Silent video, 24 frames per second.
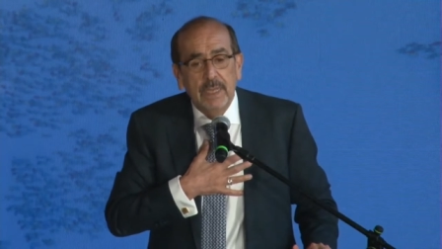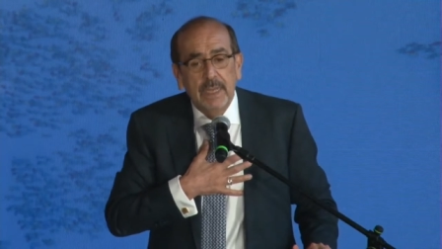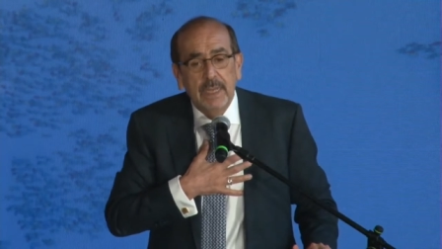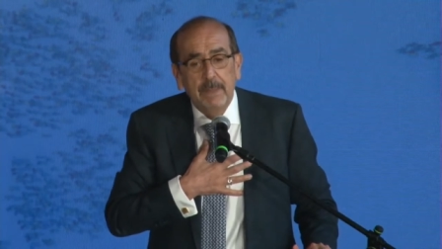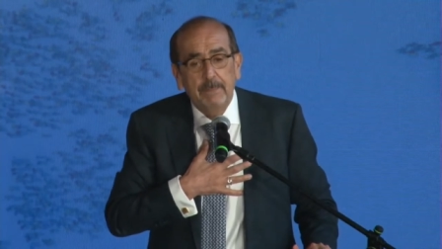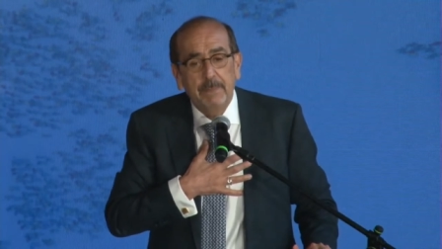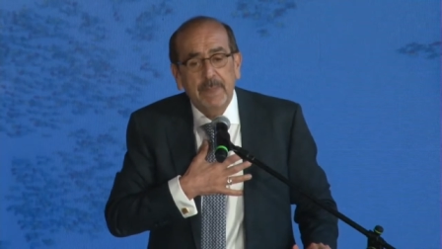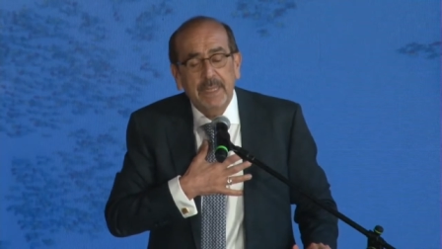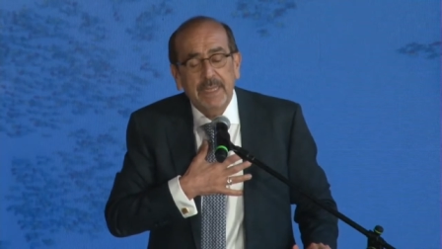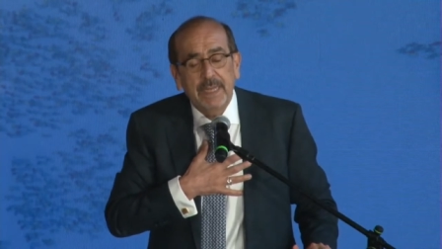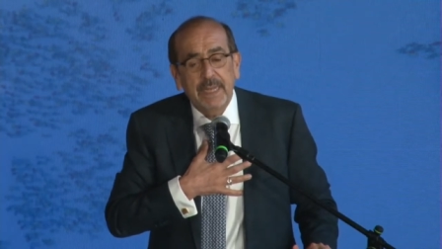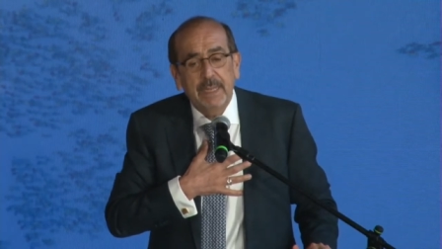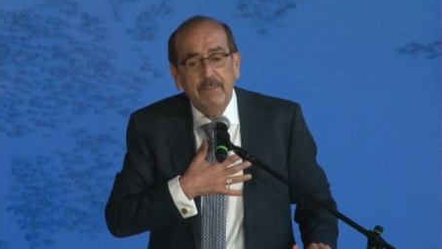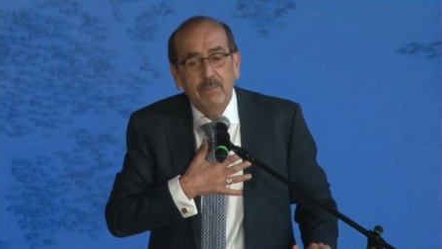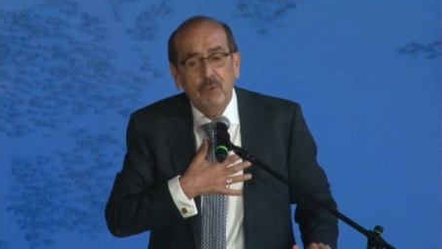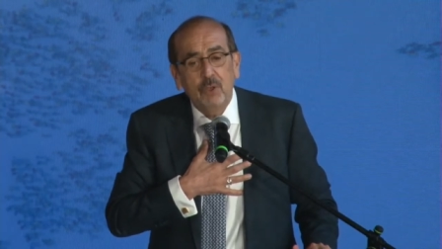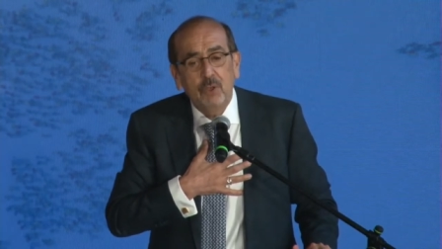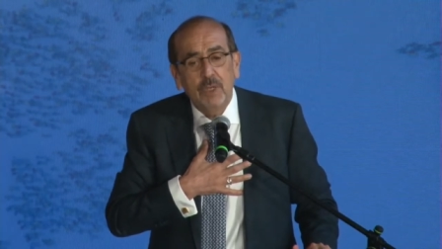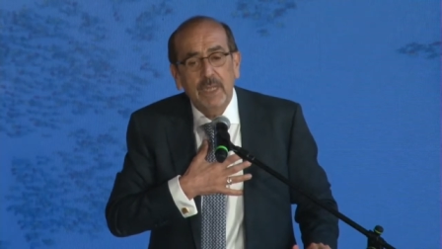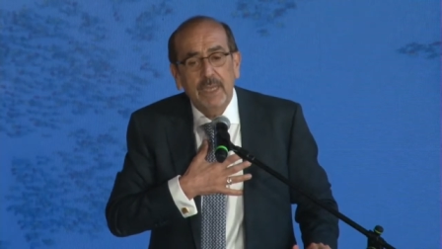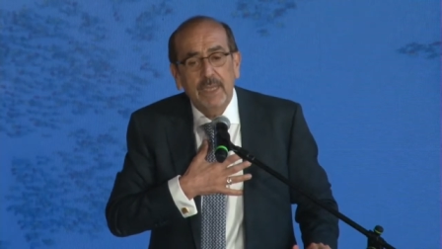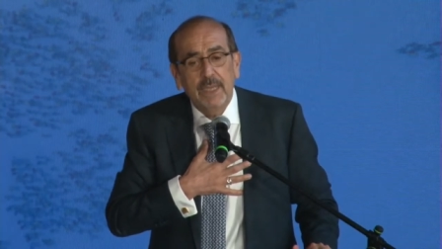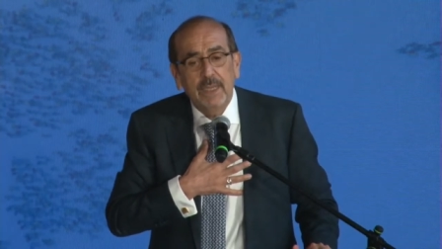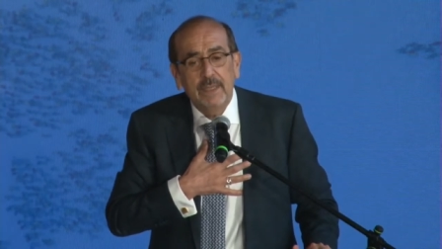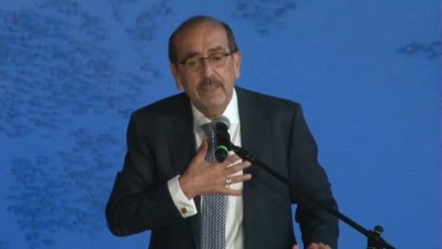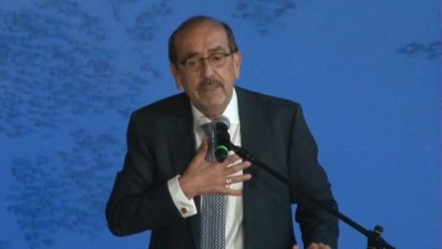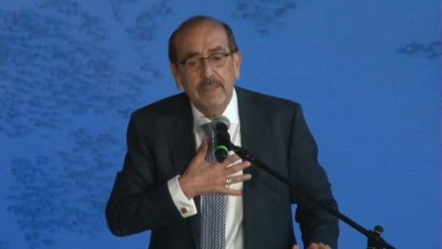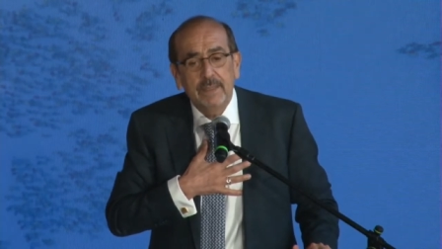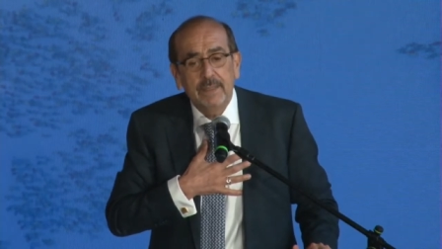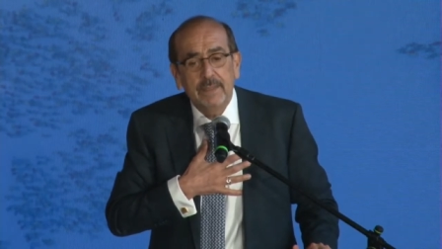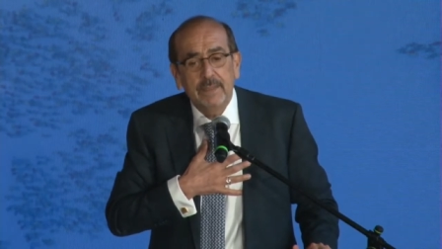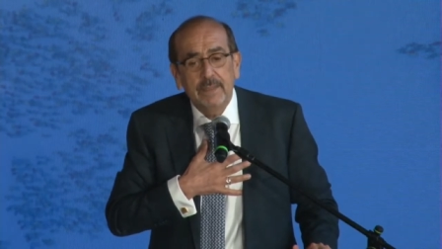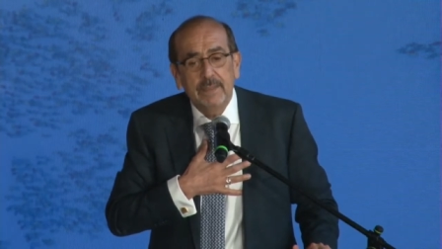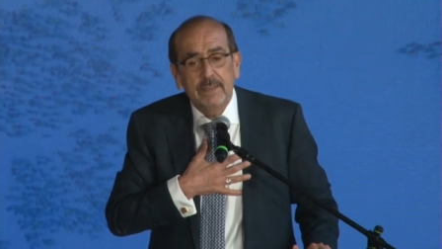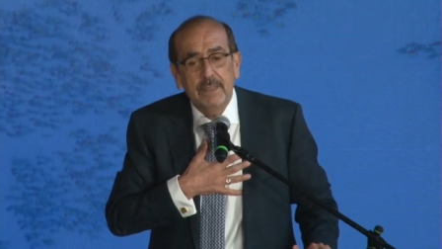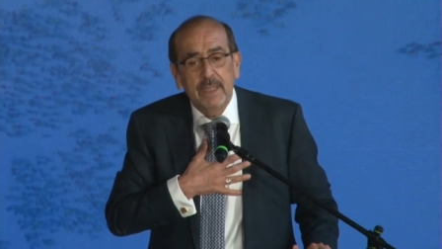of years ago,
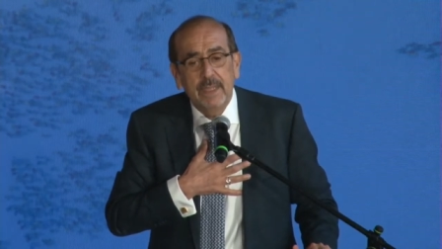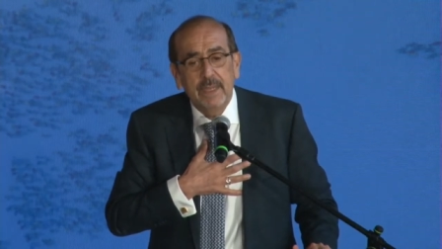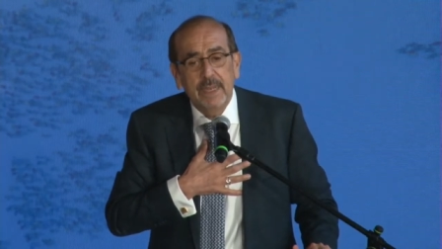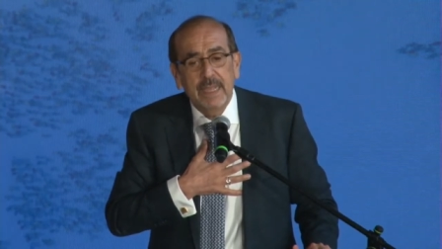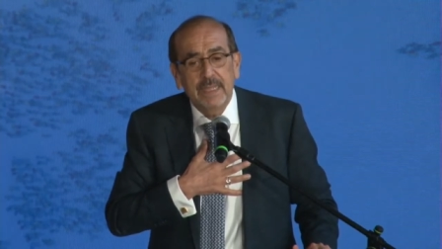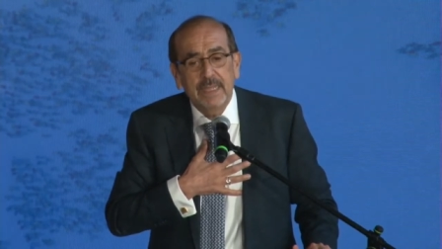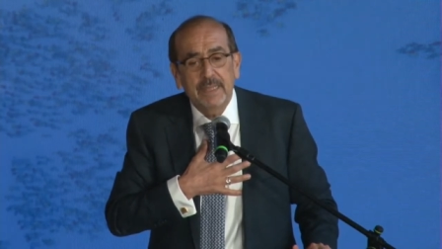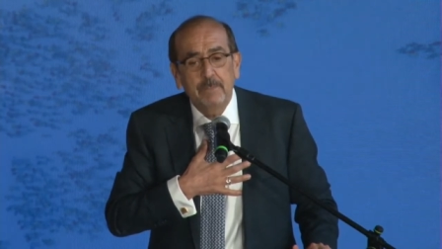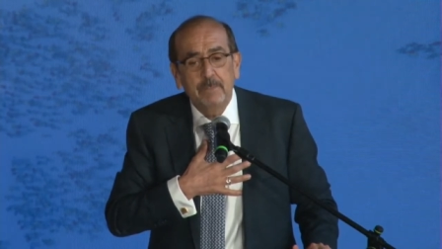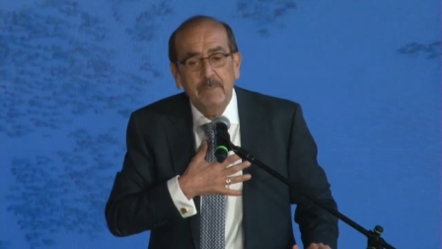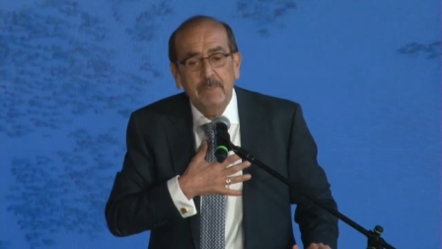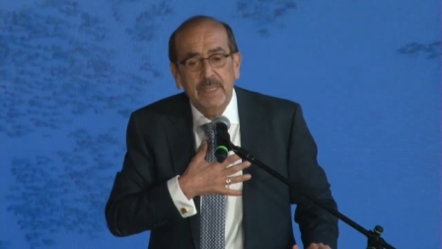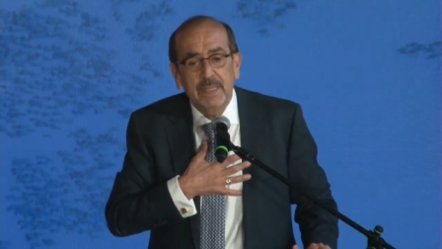Jesus Christ,